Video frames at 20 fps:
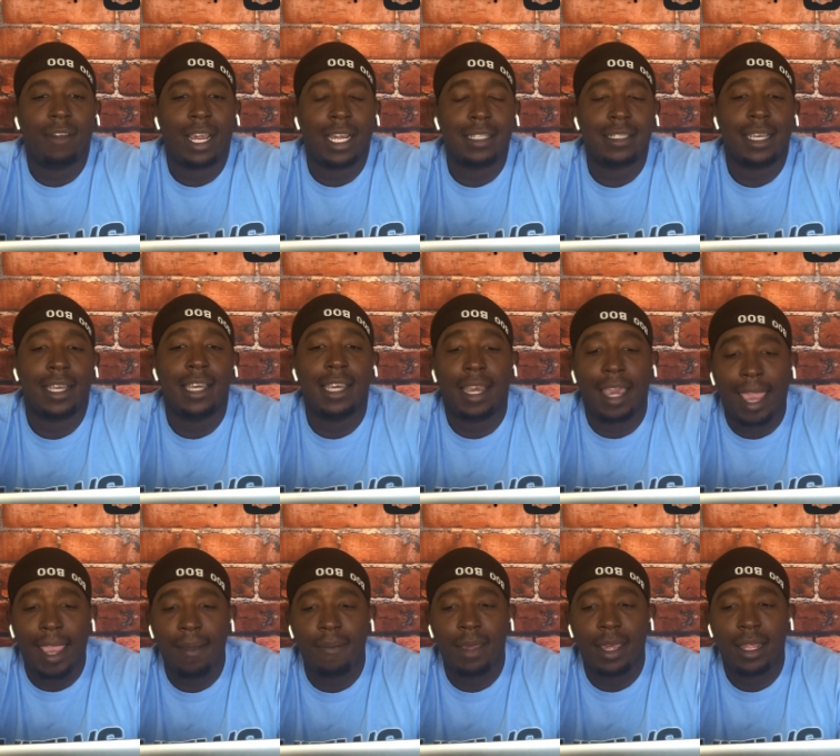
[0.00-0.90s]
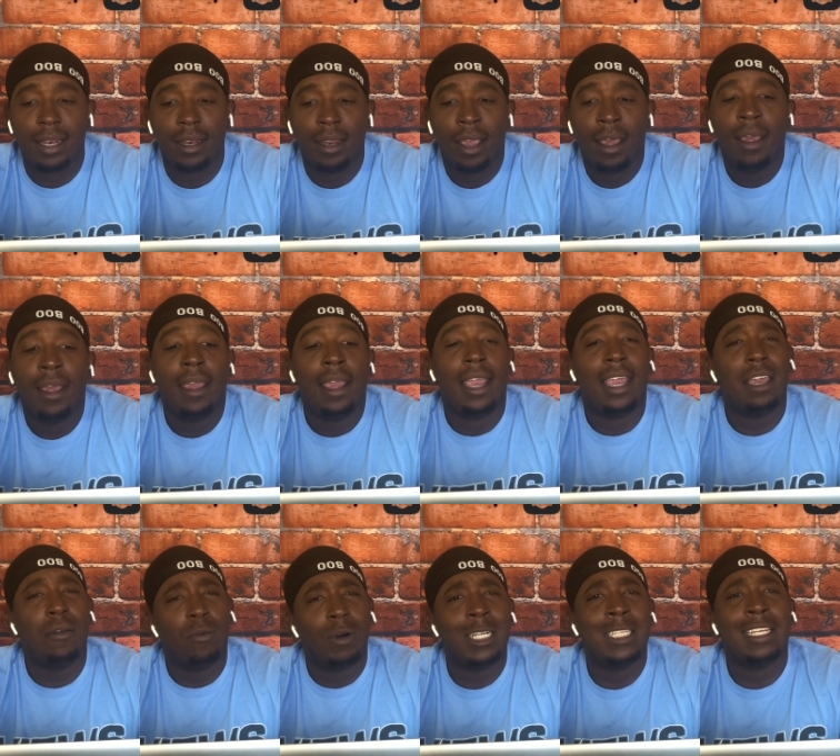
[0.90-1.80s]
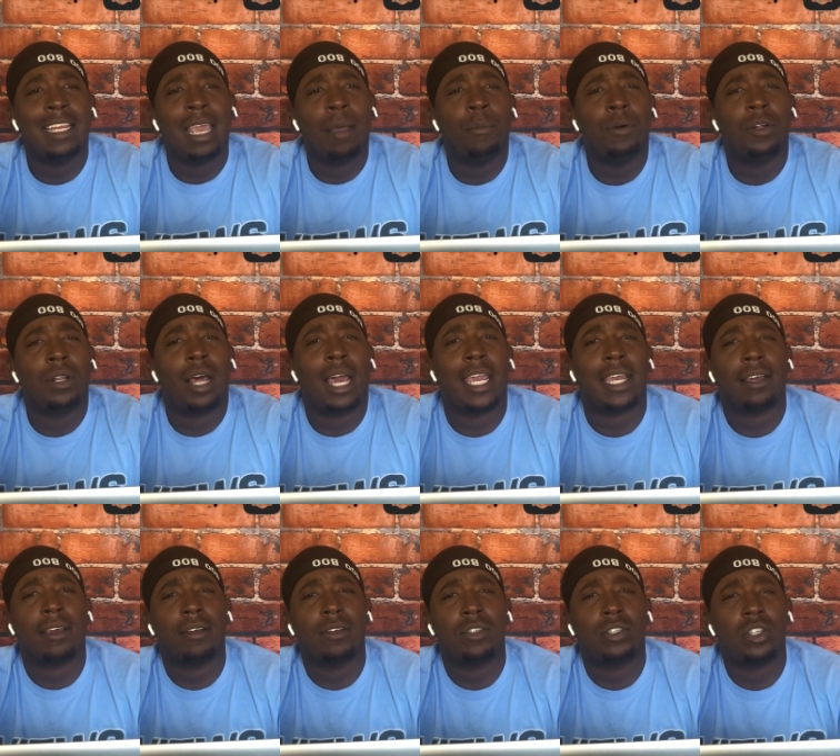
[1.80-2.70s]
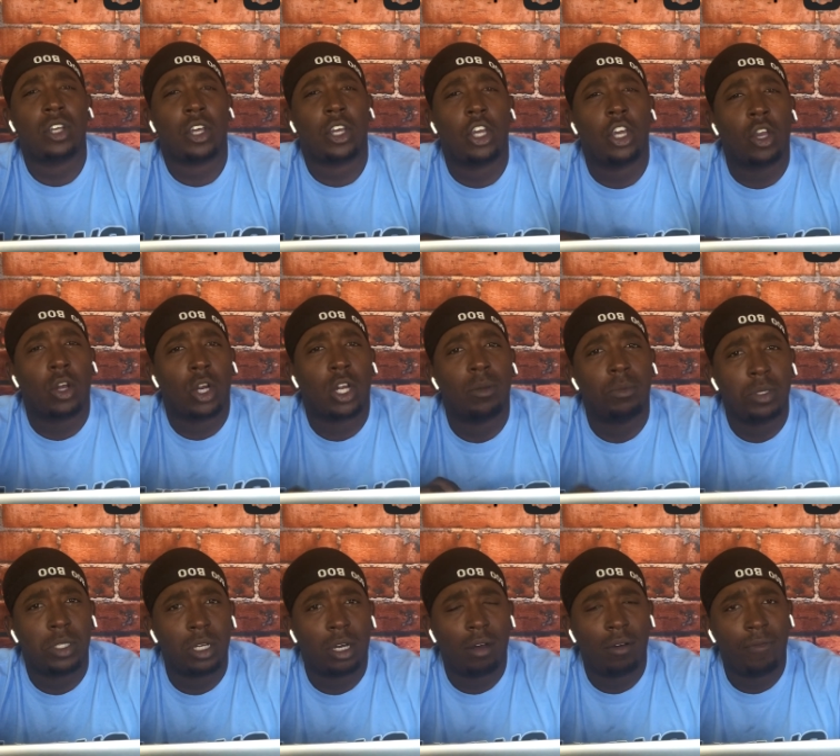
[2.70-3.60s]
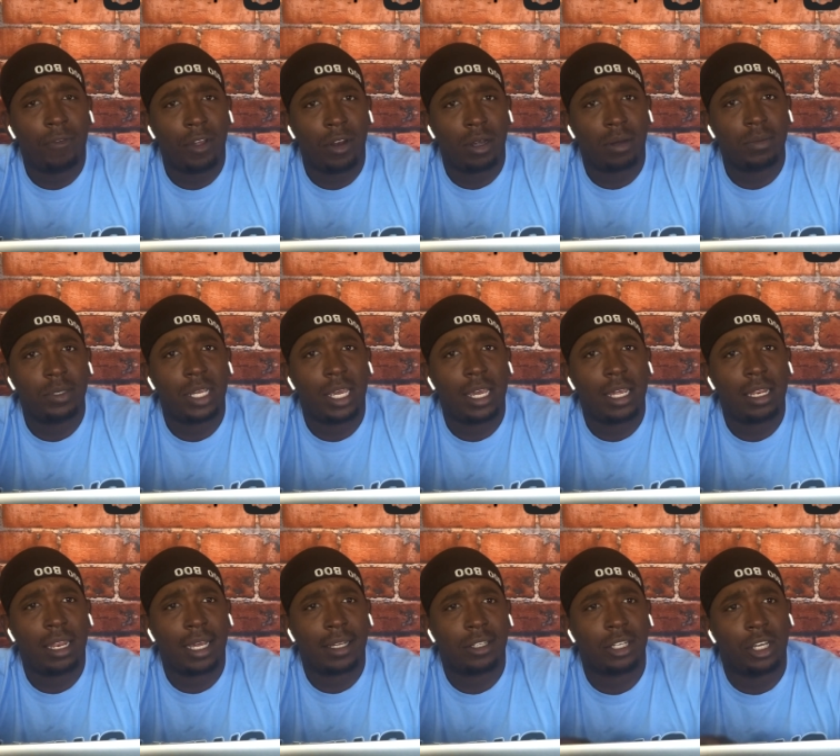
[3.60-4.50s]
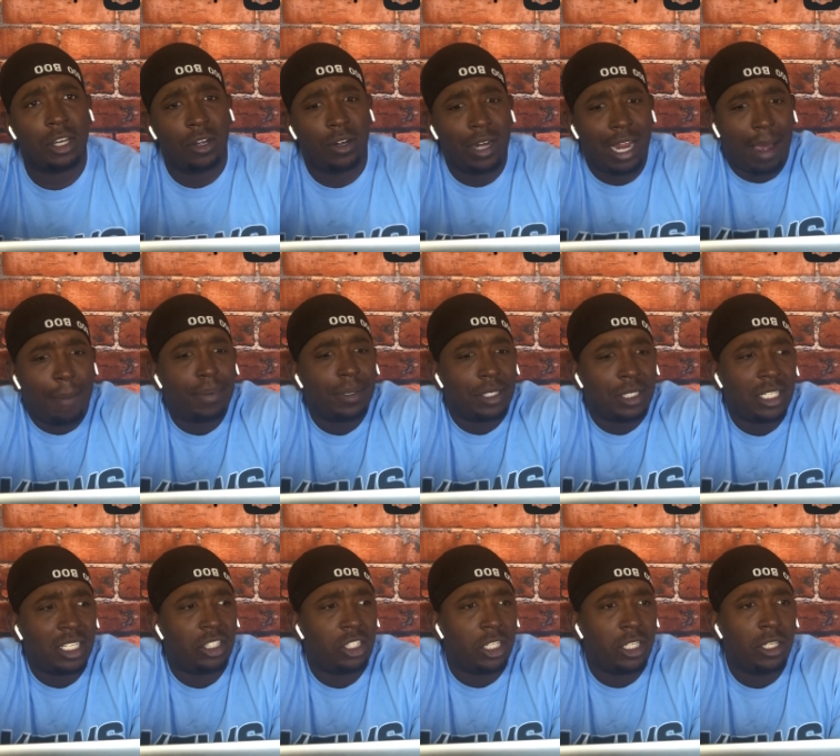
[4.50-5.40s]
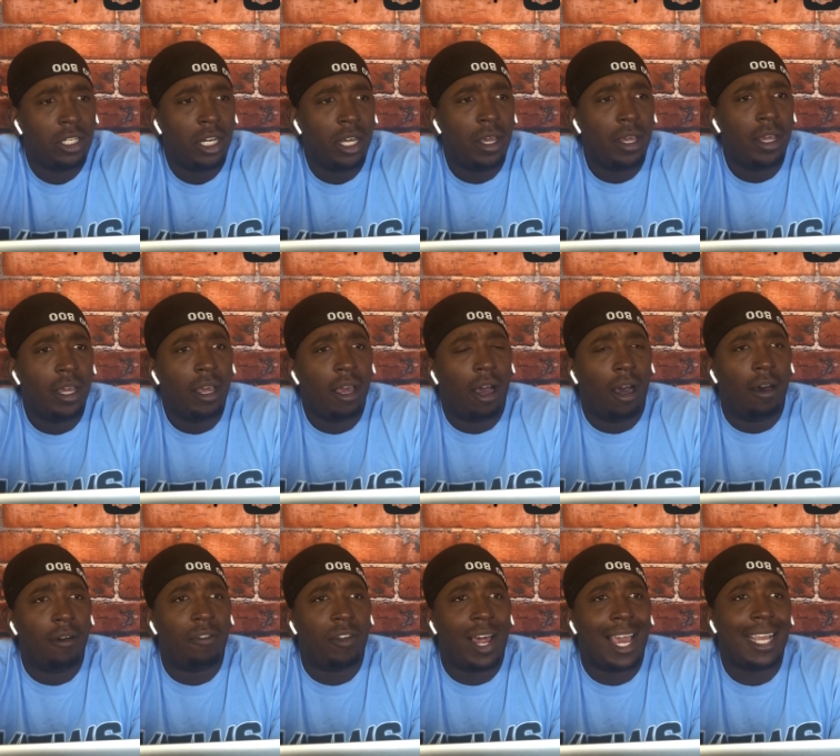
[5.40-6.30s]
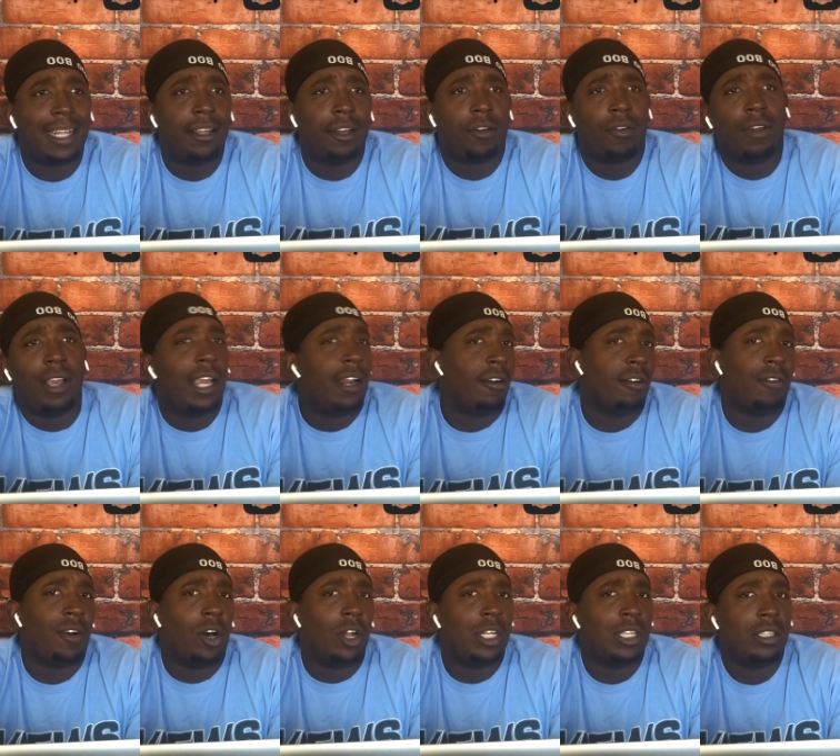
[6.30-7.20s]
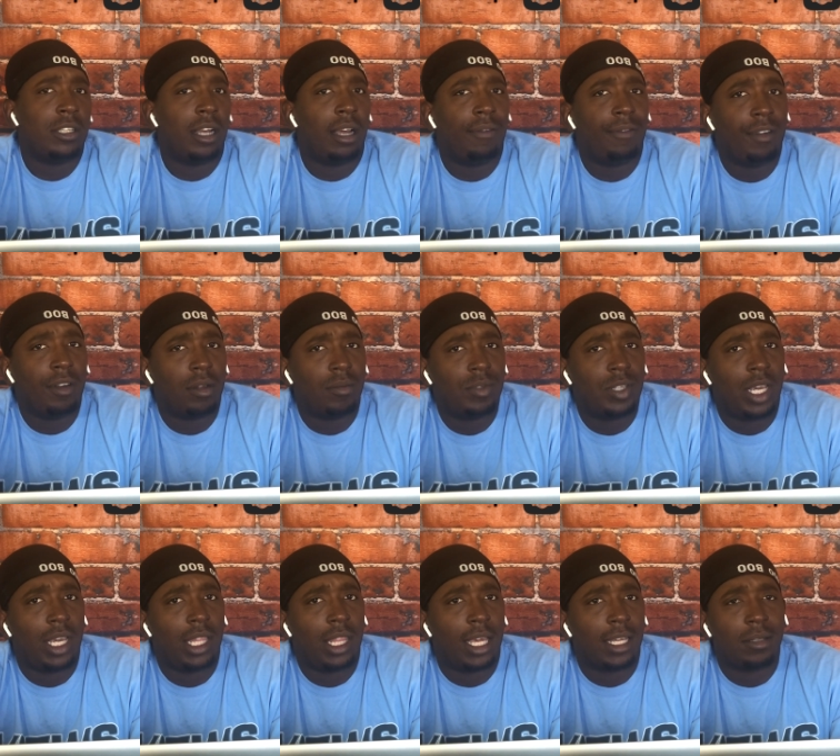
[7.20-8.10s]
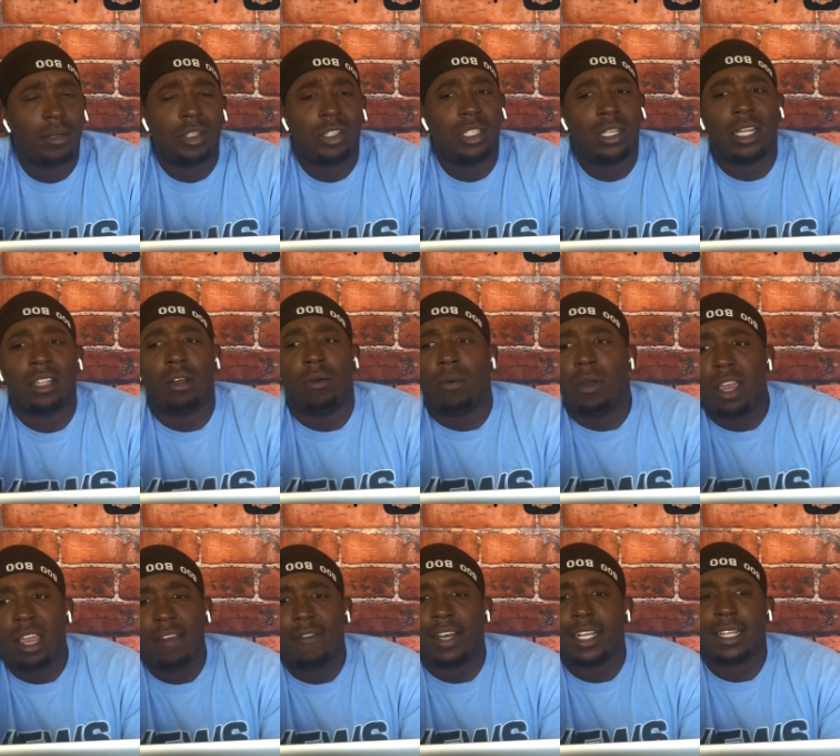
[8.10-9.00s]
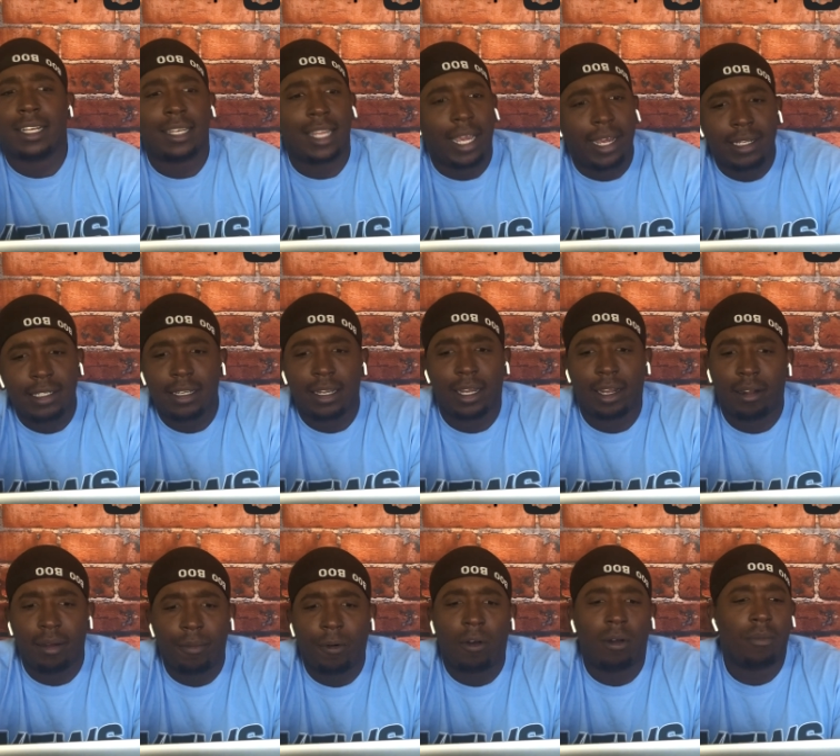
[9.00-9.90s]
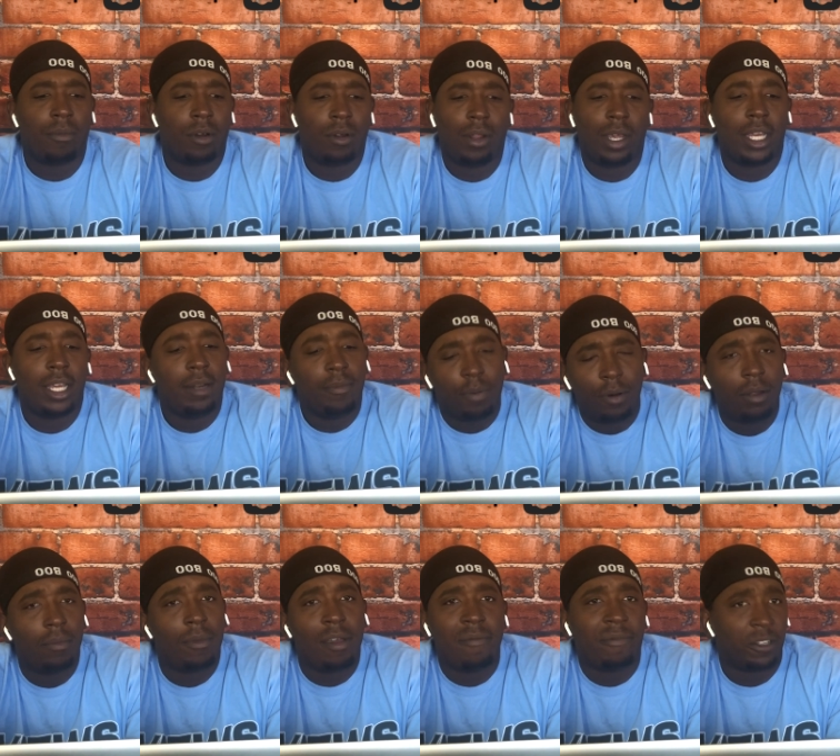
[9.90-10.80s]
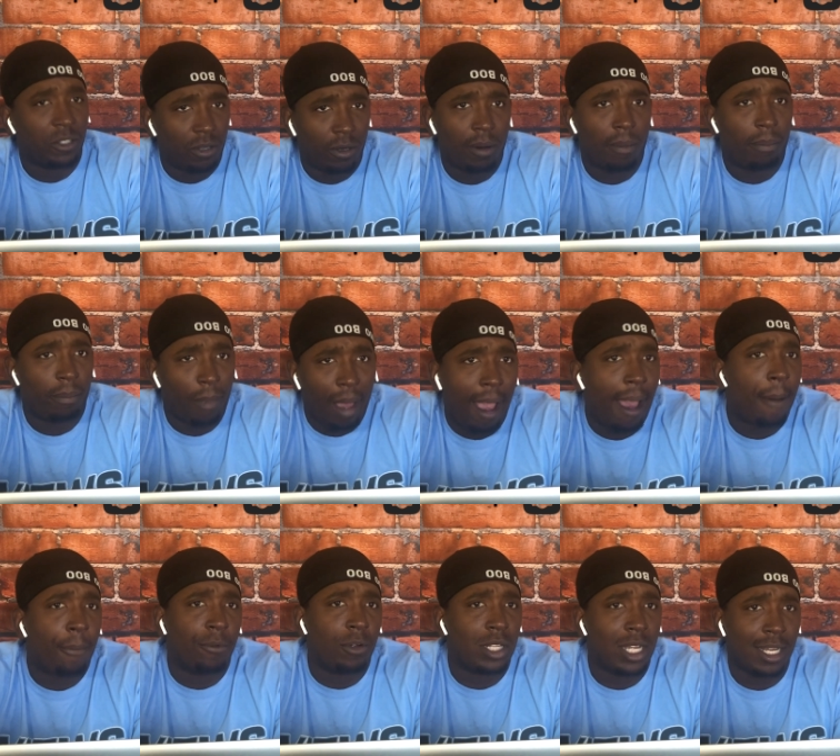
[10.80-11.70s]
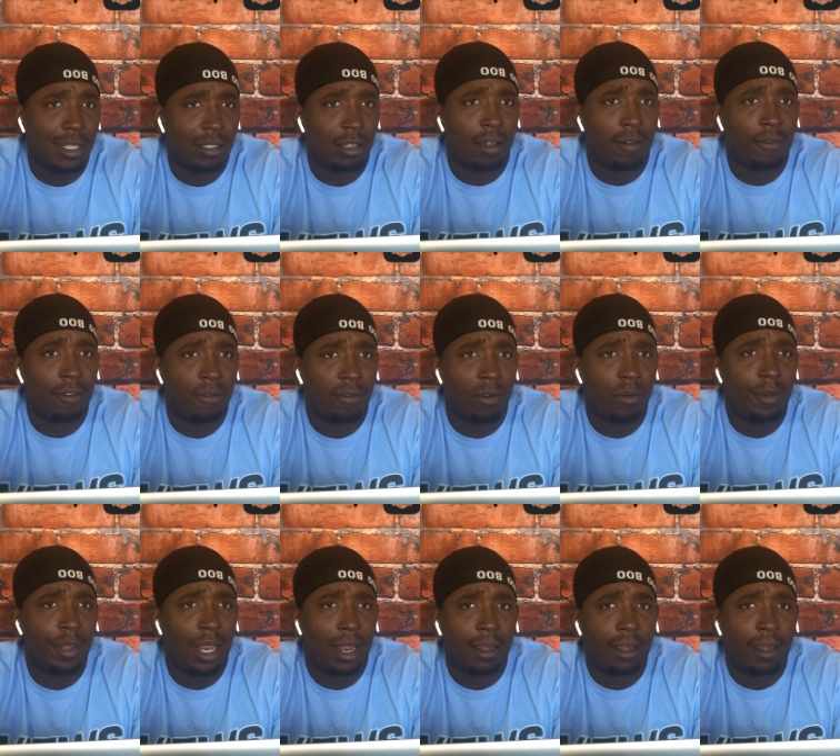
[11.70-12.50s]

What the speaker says: Like, it's like he came in and he wasn't able to, like, secure himself, you know what I'm saying? Like, secure that position of, like, the creator of all this stuff, you know what I'm saying? Like, especially, like, the wave, like, the dance, and, like, come on, bro. Like, he put Memphis on the map with that stuff, you feel me?